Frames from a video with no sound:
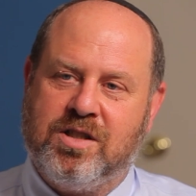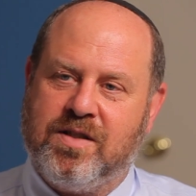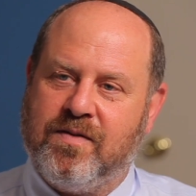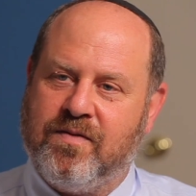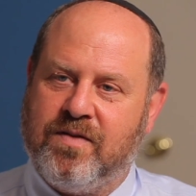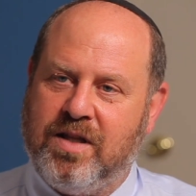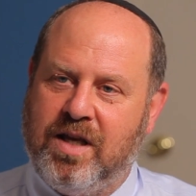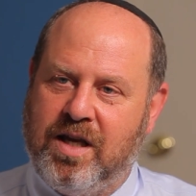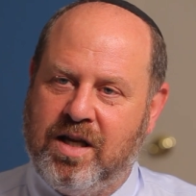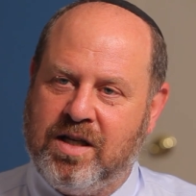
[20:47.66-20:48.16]
of
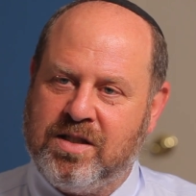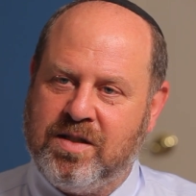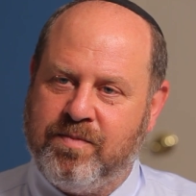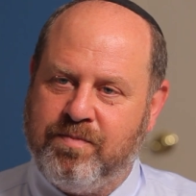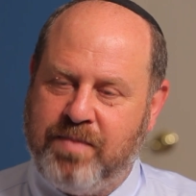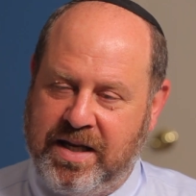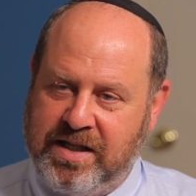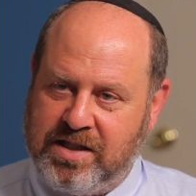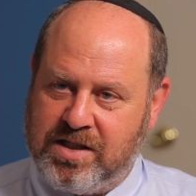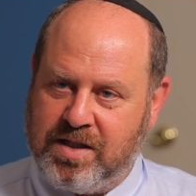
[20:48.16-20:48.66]
things
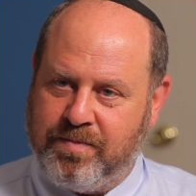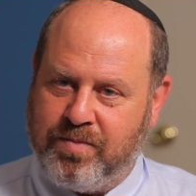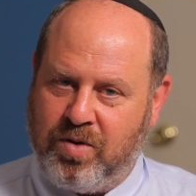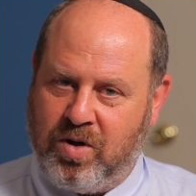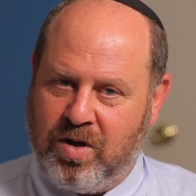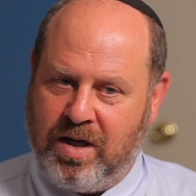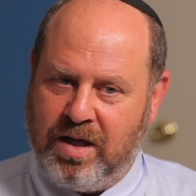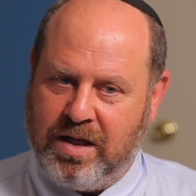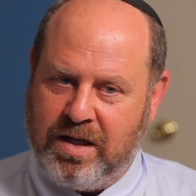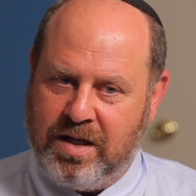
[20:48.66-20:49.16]
based
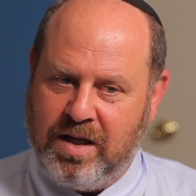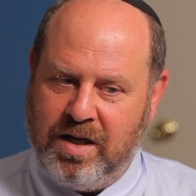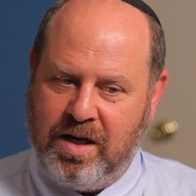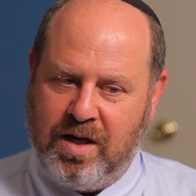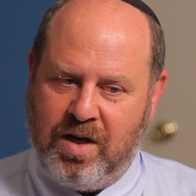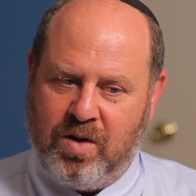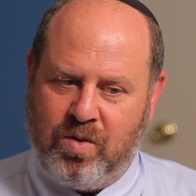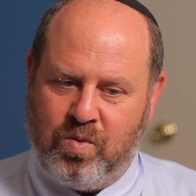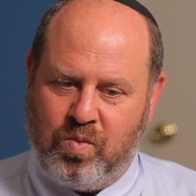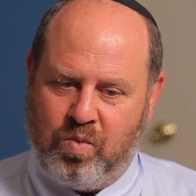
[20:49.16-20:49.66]
upon
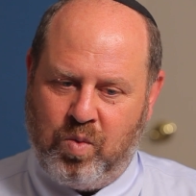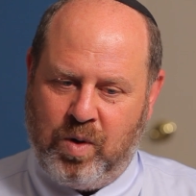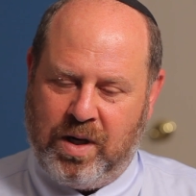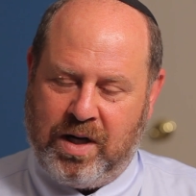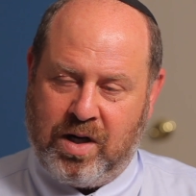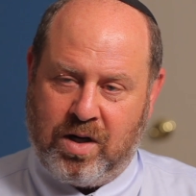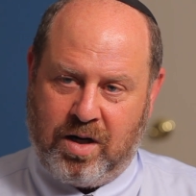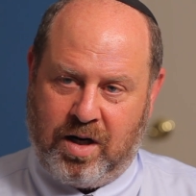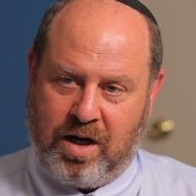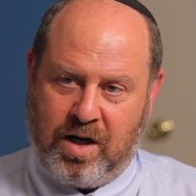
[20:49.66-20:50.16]

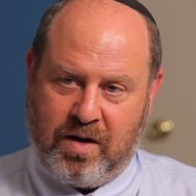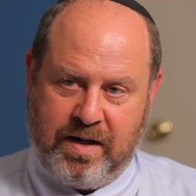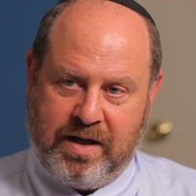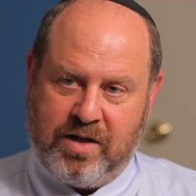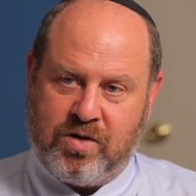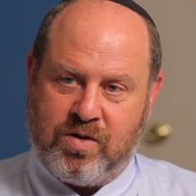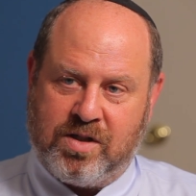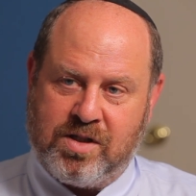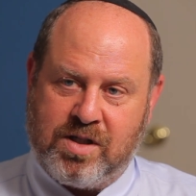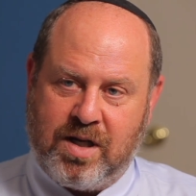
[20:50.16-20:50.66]
where our
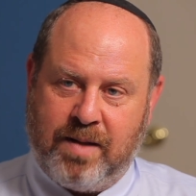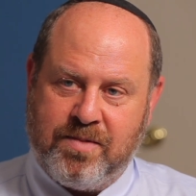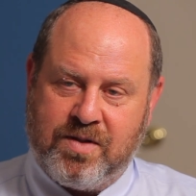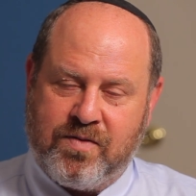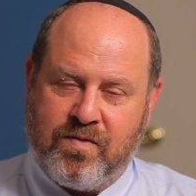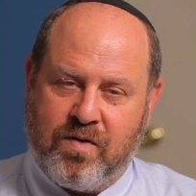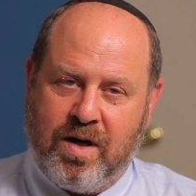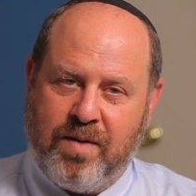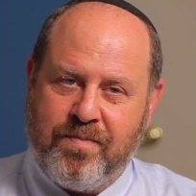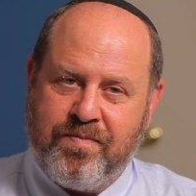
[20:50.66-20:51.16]
interest comes
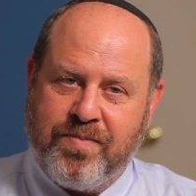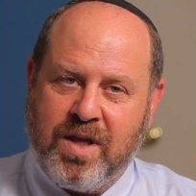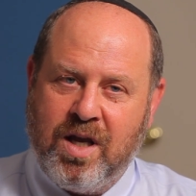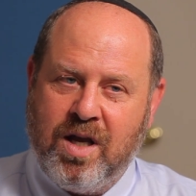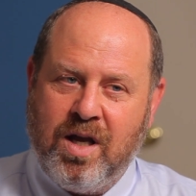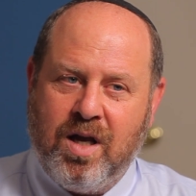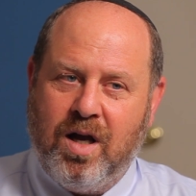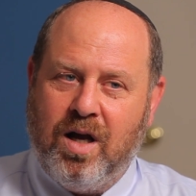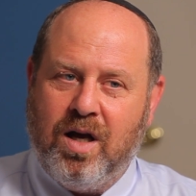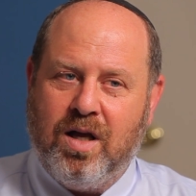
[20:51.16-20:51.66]
from.
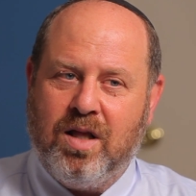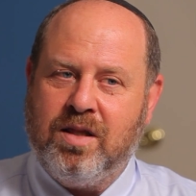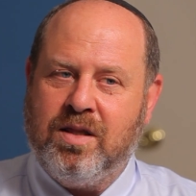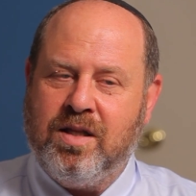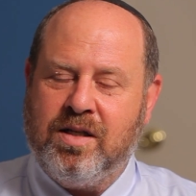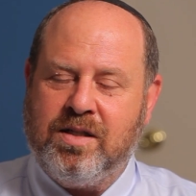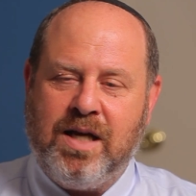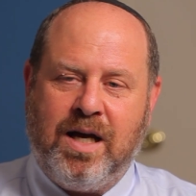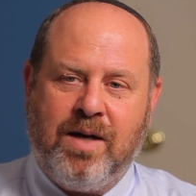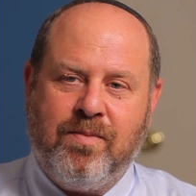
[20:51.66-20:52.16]
The
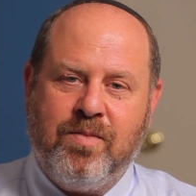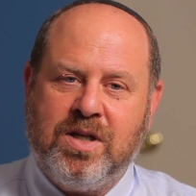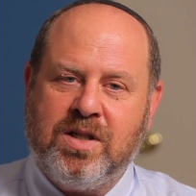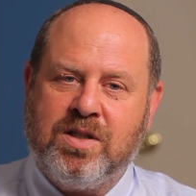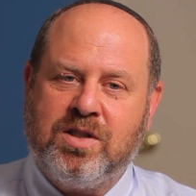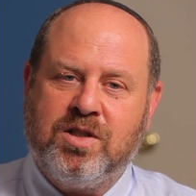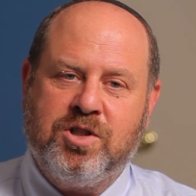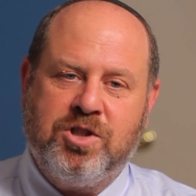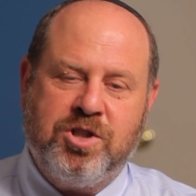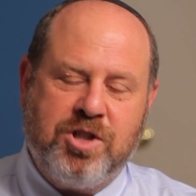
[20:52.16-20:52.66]
Talmud is
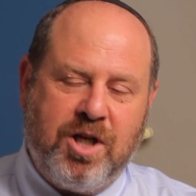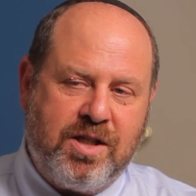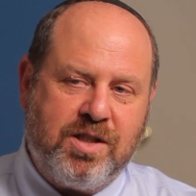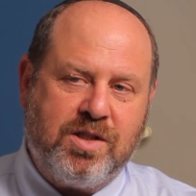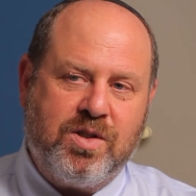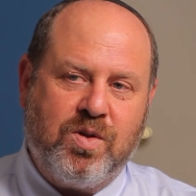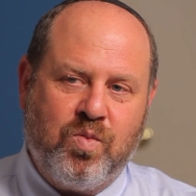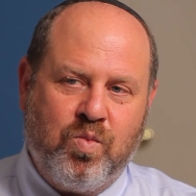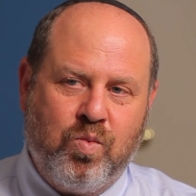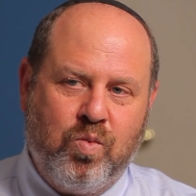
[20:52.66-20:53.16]
just
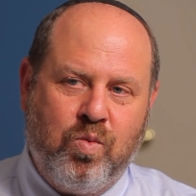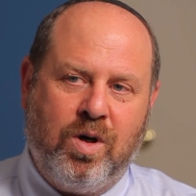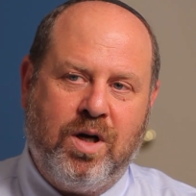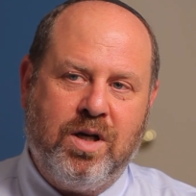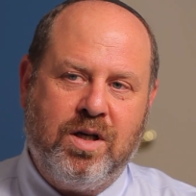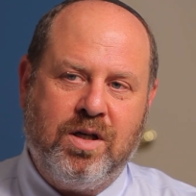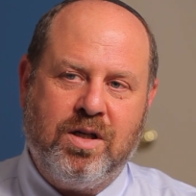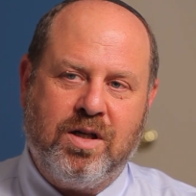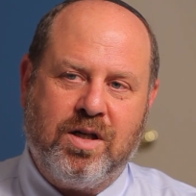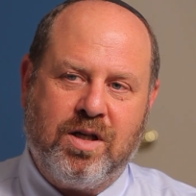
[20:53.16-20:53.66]

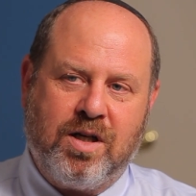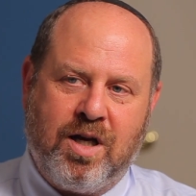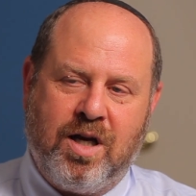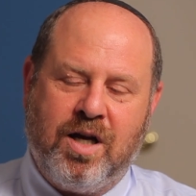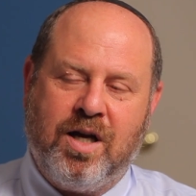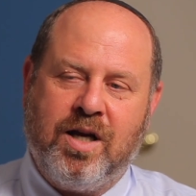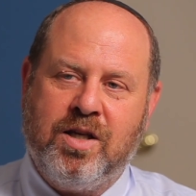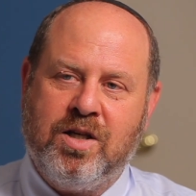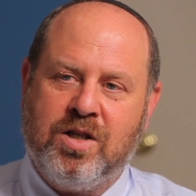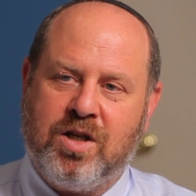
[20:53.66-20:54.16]
one
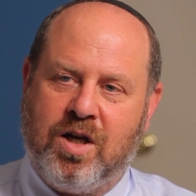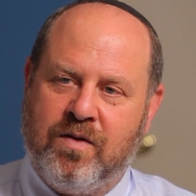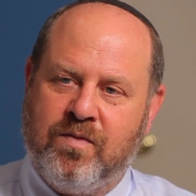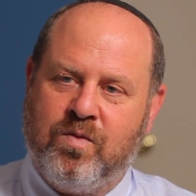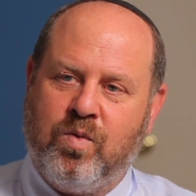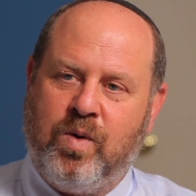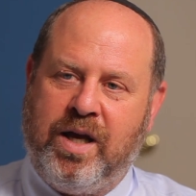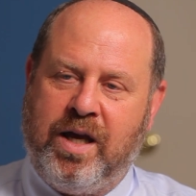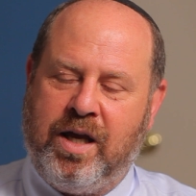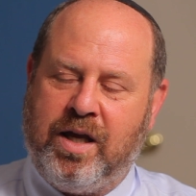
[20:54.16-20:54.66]
kind of
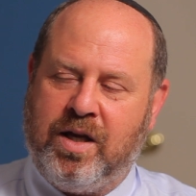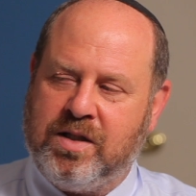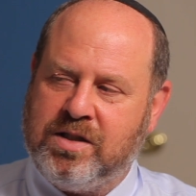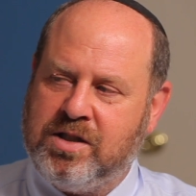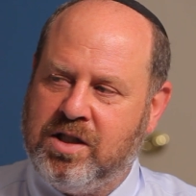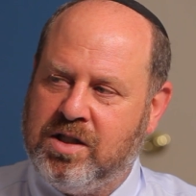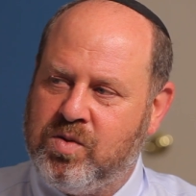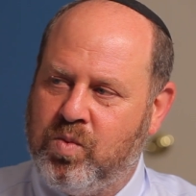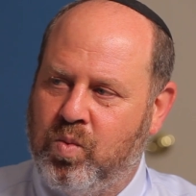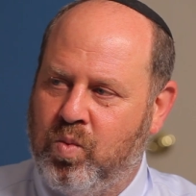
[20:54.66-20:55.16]
way. It's
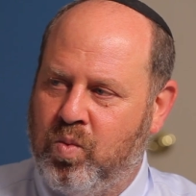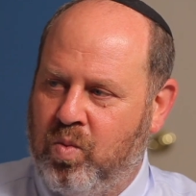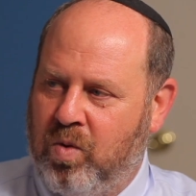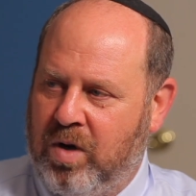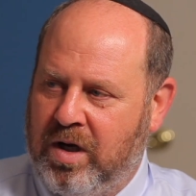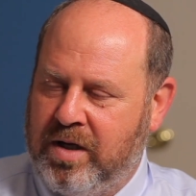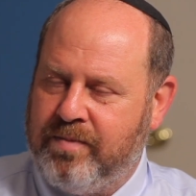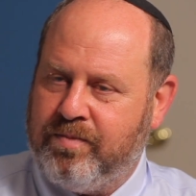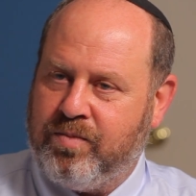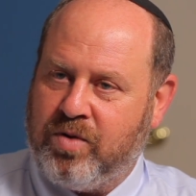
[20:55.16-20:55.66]
just
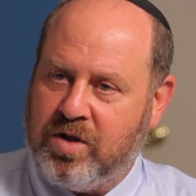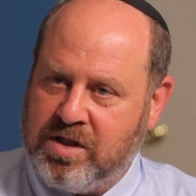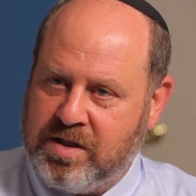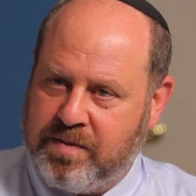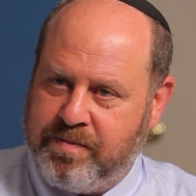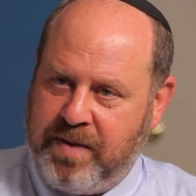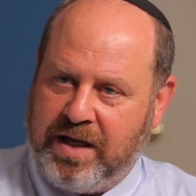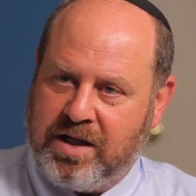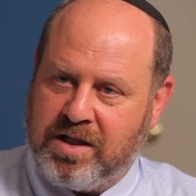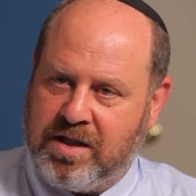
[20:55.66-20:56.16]
one
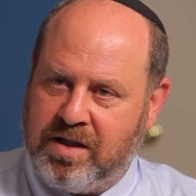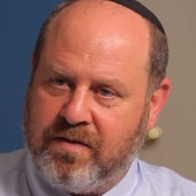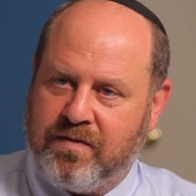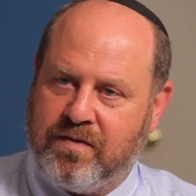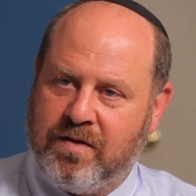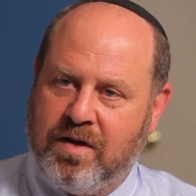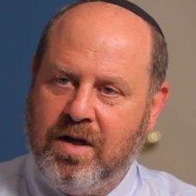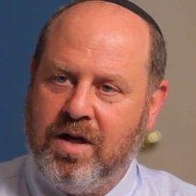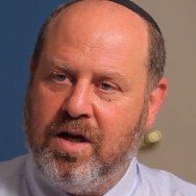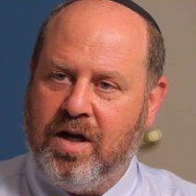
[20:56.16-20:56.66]
perspective
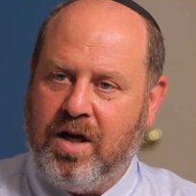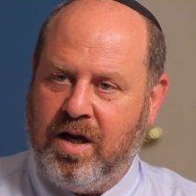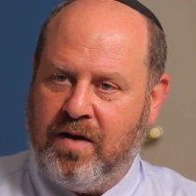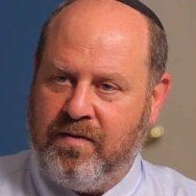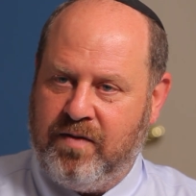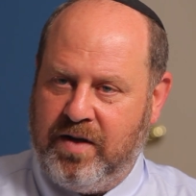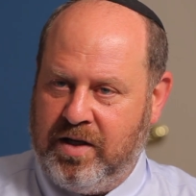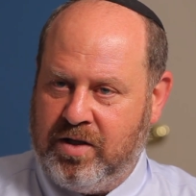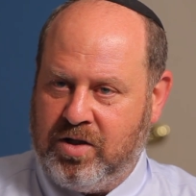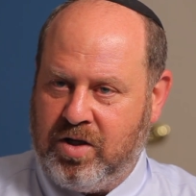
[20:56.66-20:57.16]
of
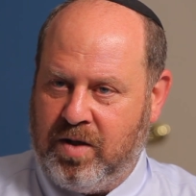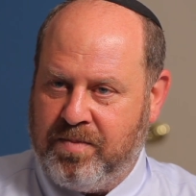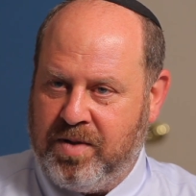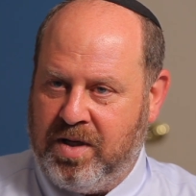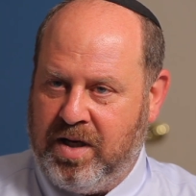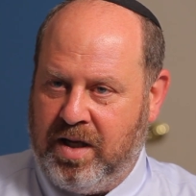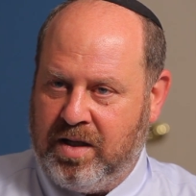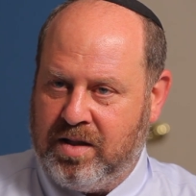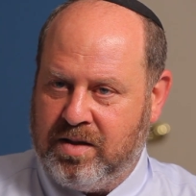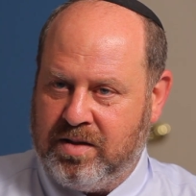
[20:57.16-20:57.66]

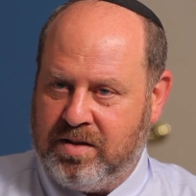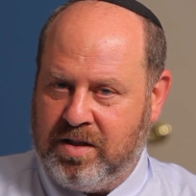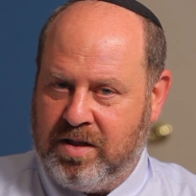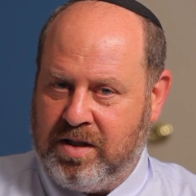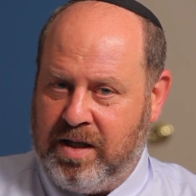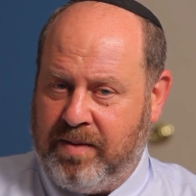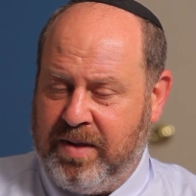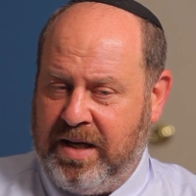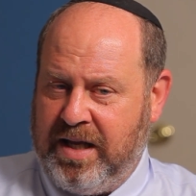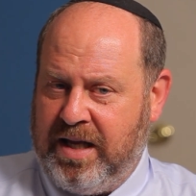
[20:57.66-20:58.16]
interpreting the
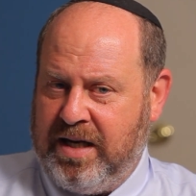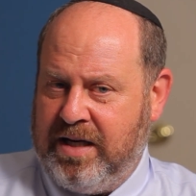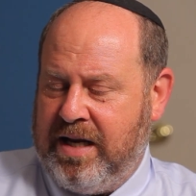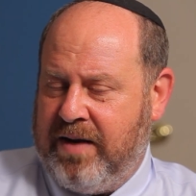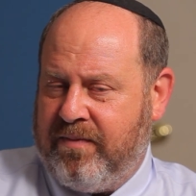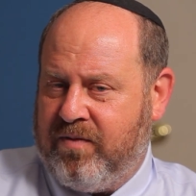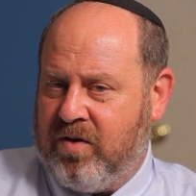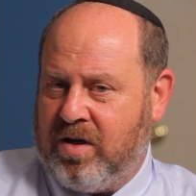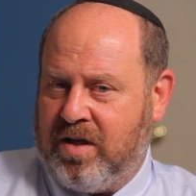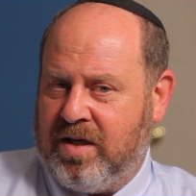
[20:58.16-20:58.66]
Talmud. It
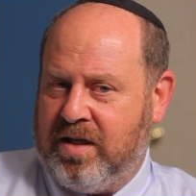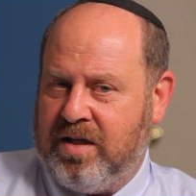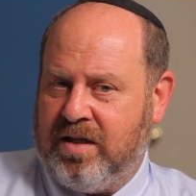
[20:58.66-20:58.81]
never